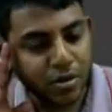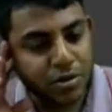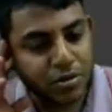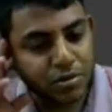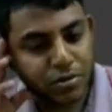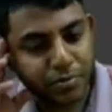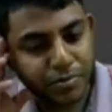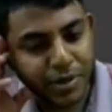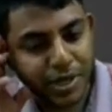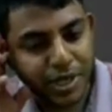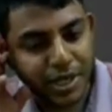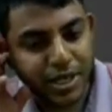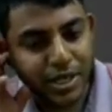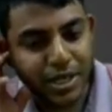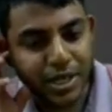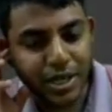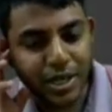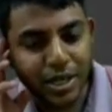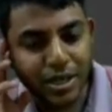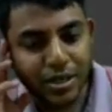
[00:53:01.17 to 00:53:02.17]
for
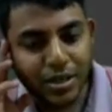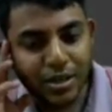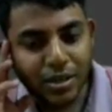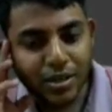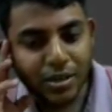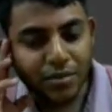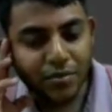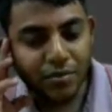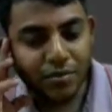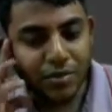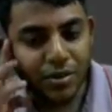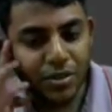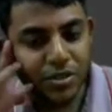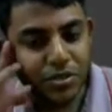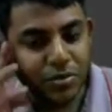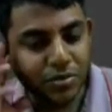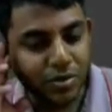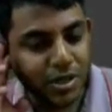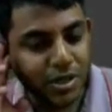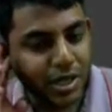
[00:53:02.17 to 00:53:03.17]
orthopedically,
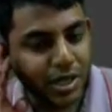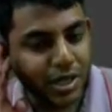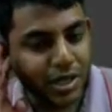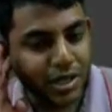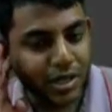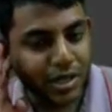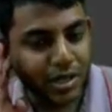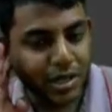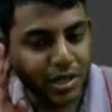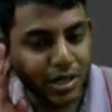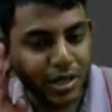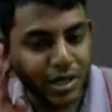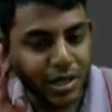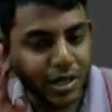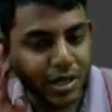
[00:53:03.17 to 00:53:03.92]
visually,